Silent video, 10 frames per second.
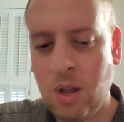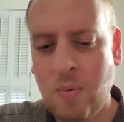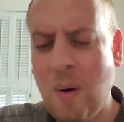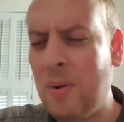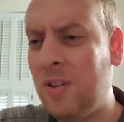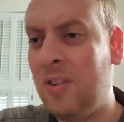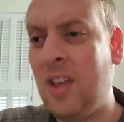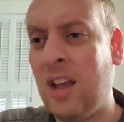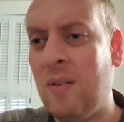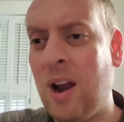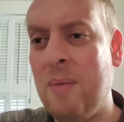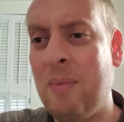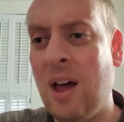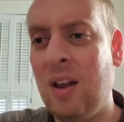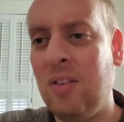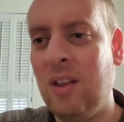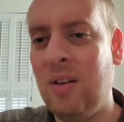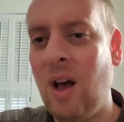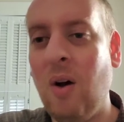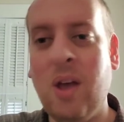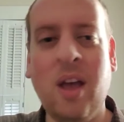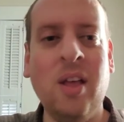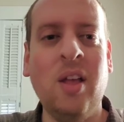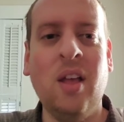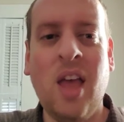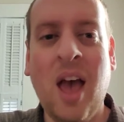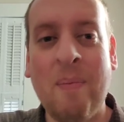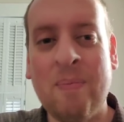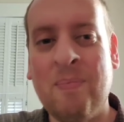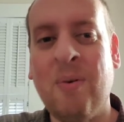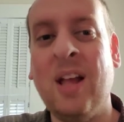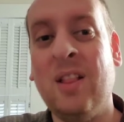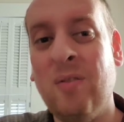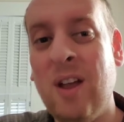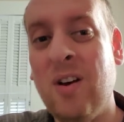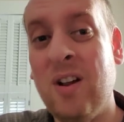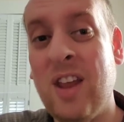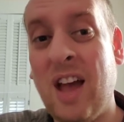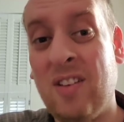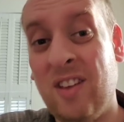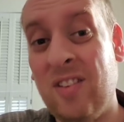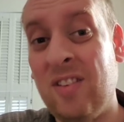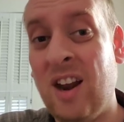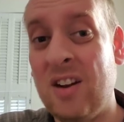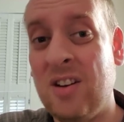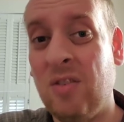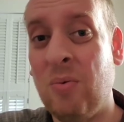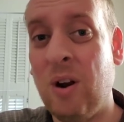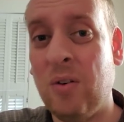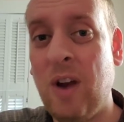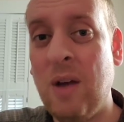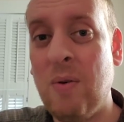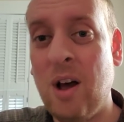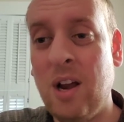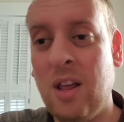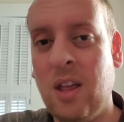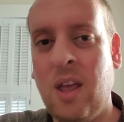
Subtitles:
What was the second one? I'm honestly, bring 3 good decks instead of just 1 great one.